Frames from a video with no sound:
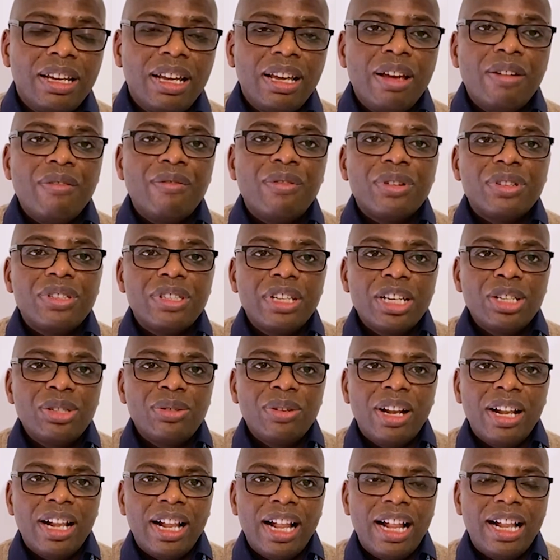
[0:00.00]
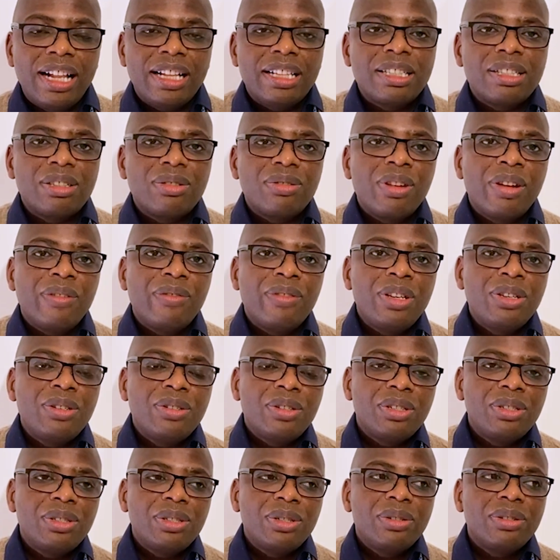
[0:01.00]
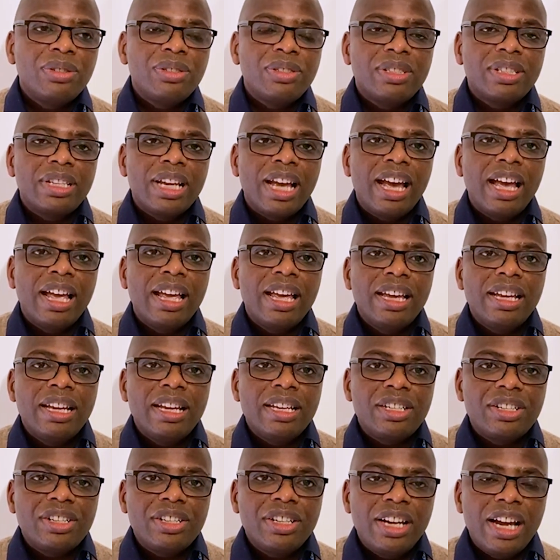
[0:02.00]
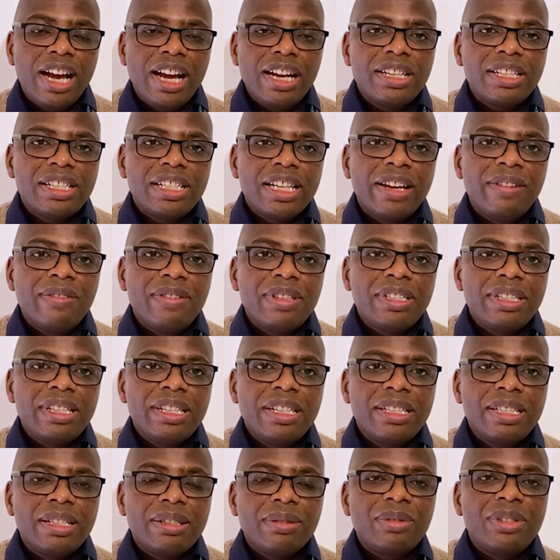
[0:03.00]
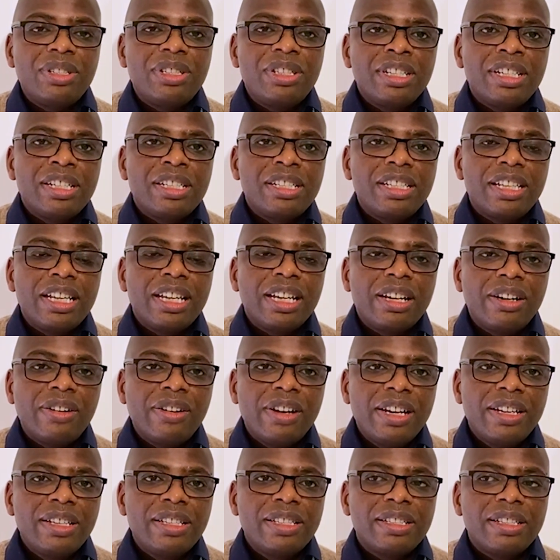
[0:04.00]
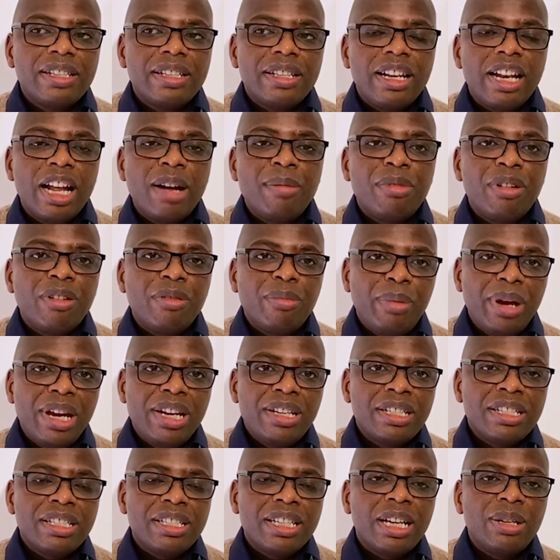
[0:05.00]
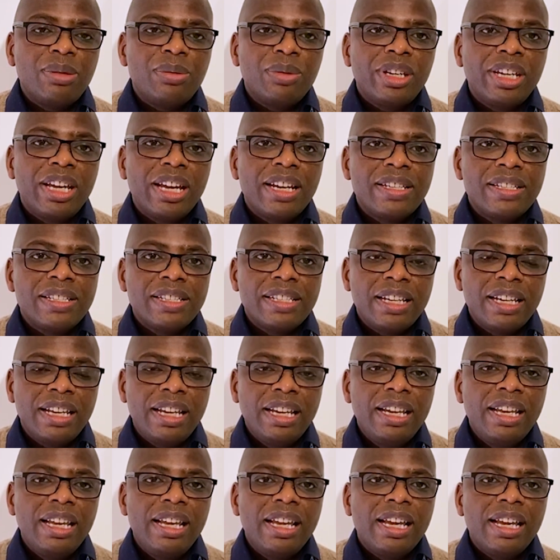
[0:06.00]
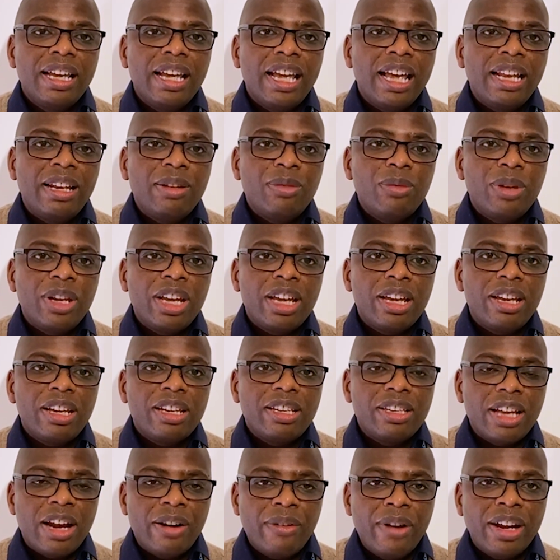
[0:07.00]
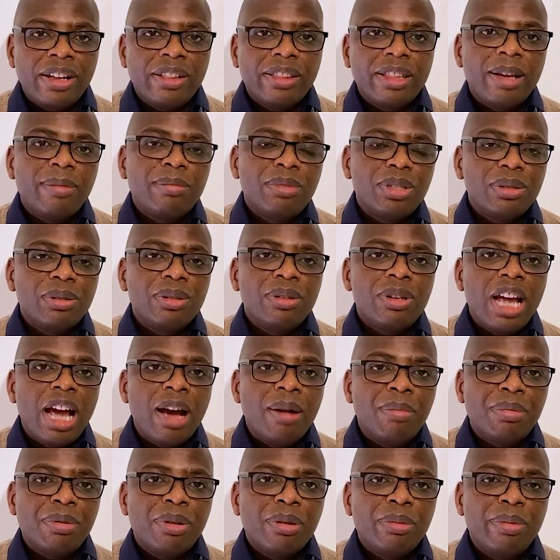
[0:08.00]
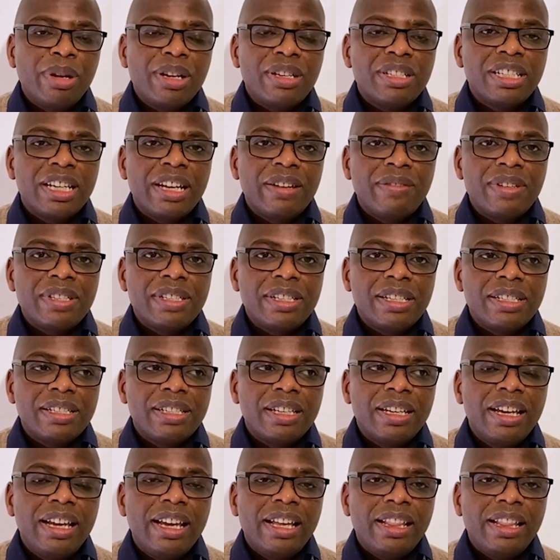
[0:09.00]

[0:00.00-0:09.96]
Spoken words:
For sexual health, we have introduced triage services, which has increased the number of patients that we can see, and we direct them to the appropriate services.